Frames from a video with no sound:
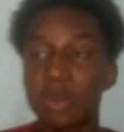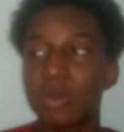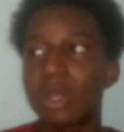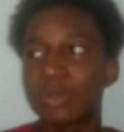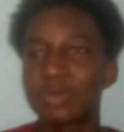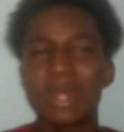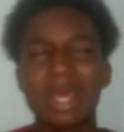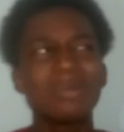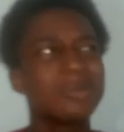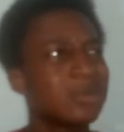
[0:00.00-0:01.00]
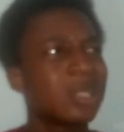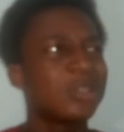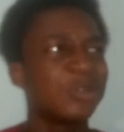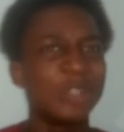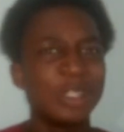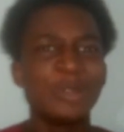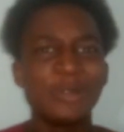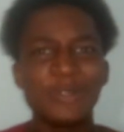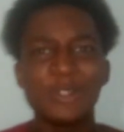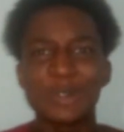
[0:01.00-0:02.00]
corner. So like, that's a really
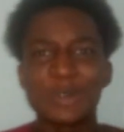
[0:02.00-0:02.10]
good feature,